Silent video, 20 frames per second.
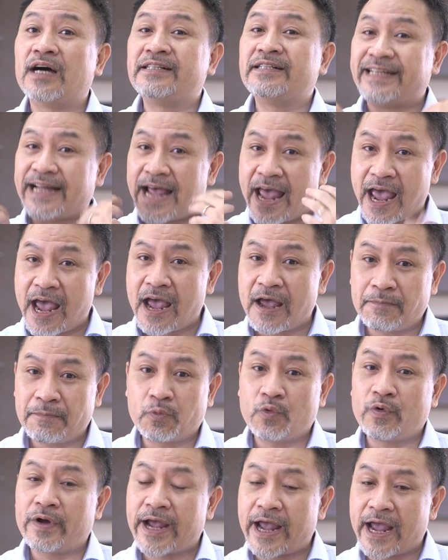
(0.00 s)

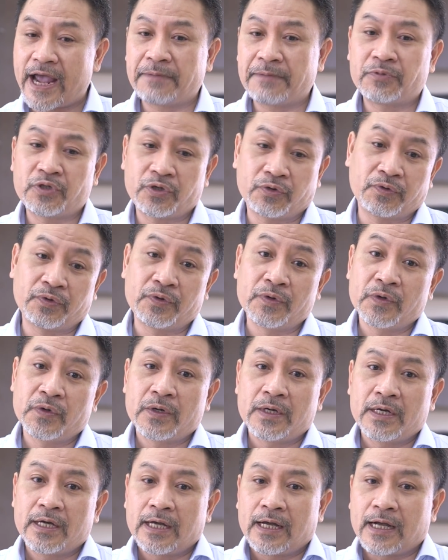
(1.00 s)
adapt, we have to
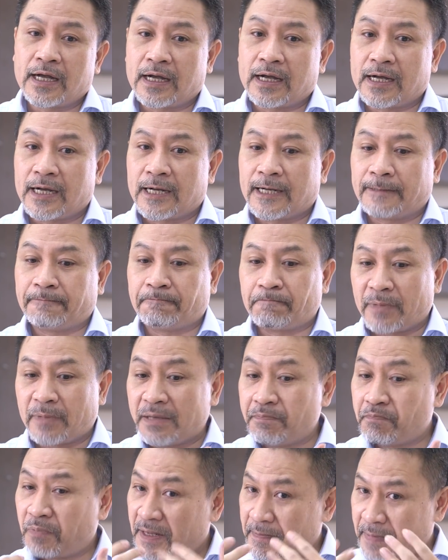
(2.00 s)

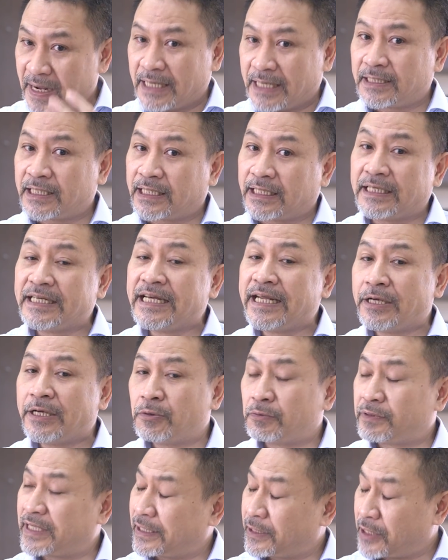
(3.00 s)
implement a
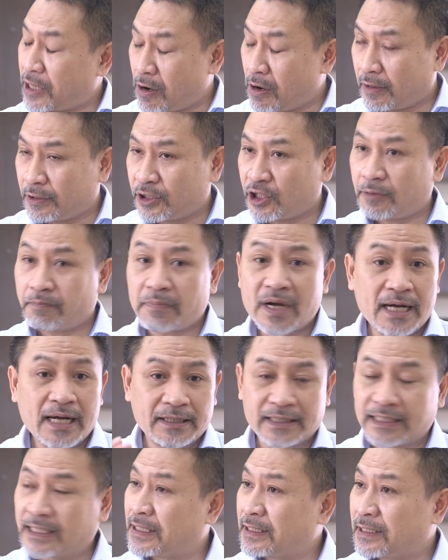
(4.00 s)
new technology, but